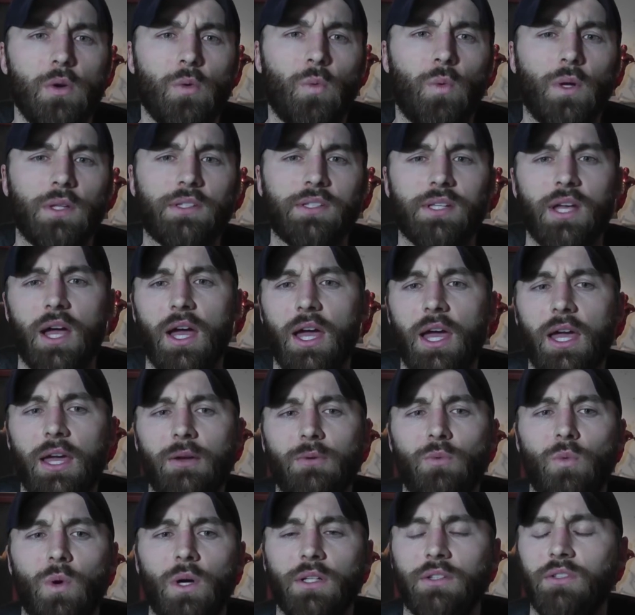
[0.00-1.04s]
Once I
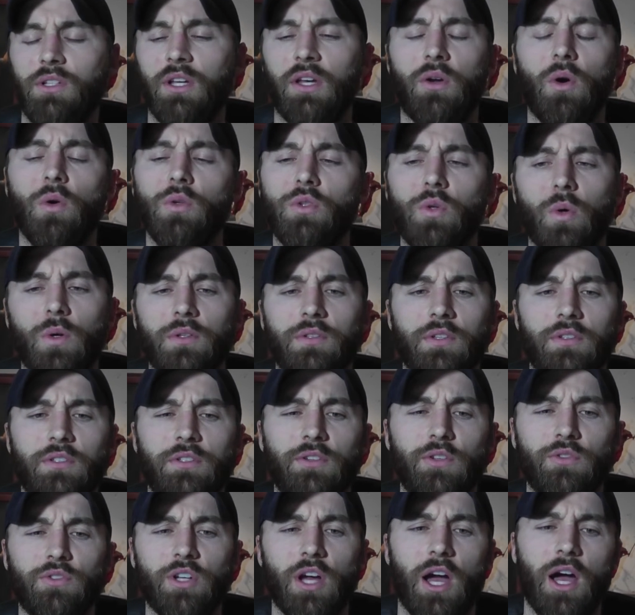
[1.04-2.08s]
want to go towards this
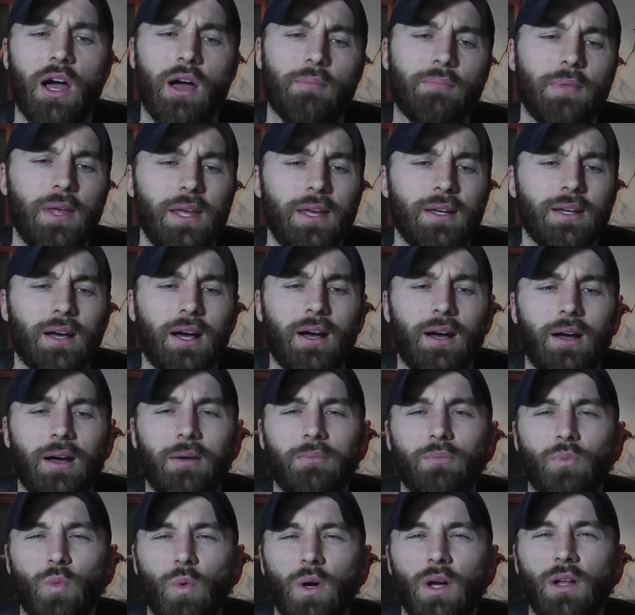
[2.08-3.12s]
new job,
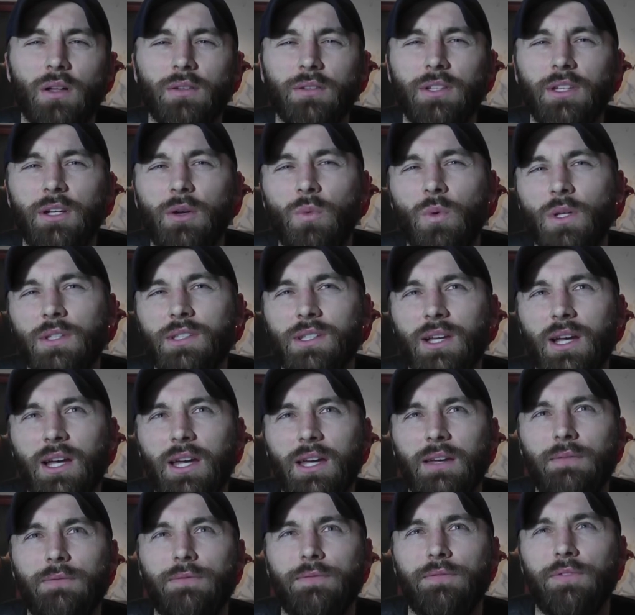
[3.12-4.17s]
once
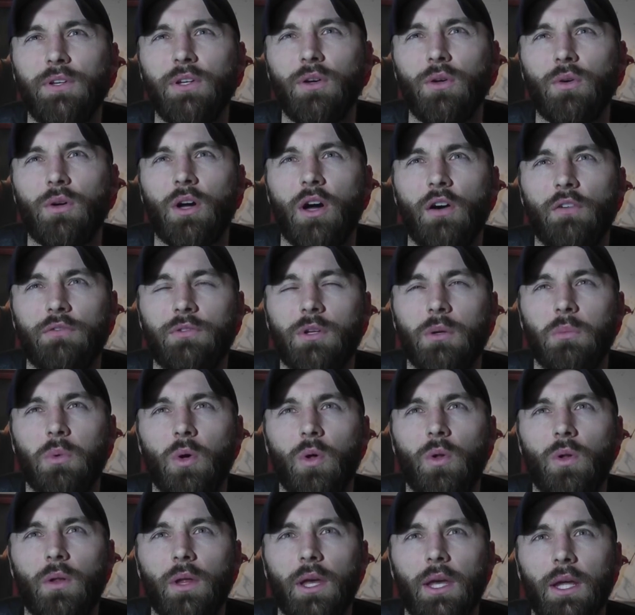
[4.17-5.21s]
I feel
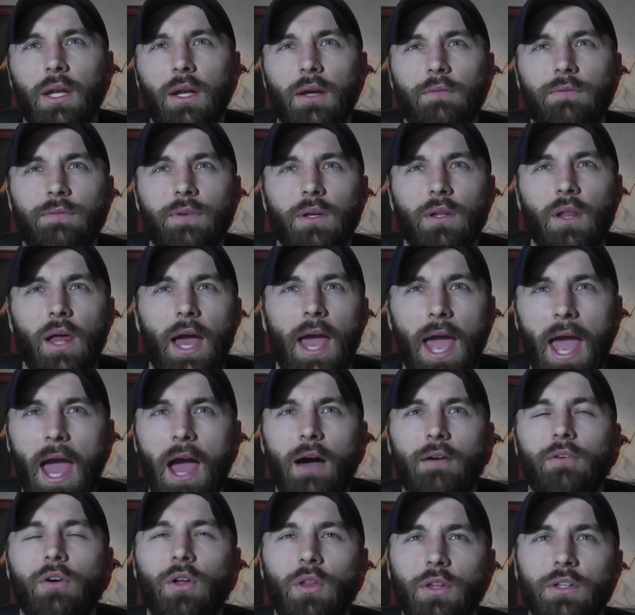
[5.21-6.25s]
comfortable and I feel I
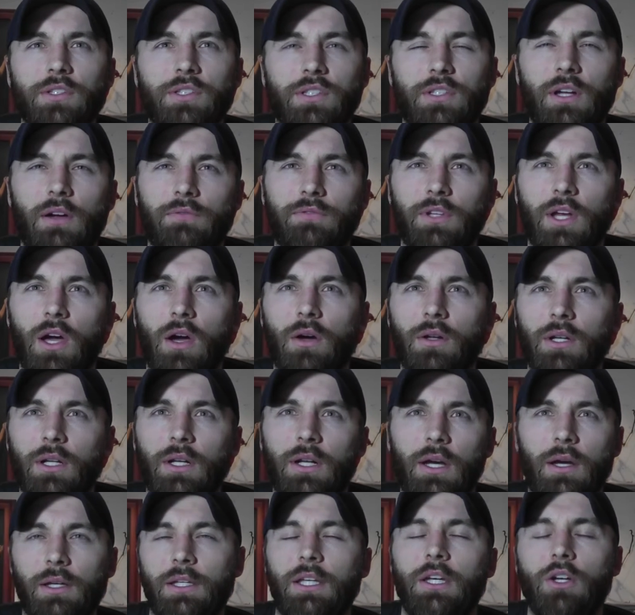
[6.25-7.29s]
have all this stuff down
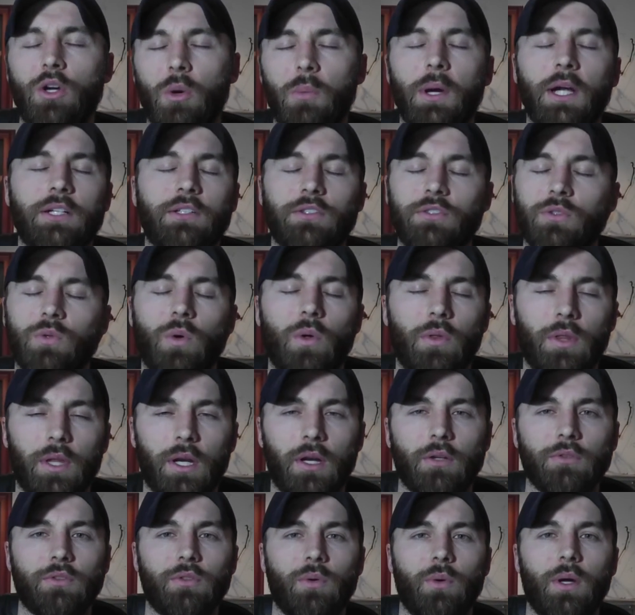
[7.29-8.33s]
and I can go back to school, then
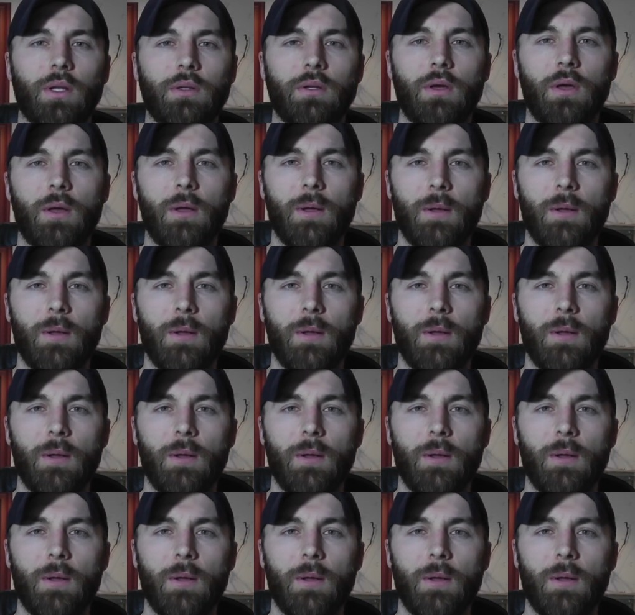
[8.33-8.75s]
I'll do it.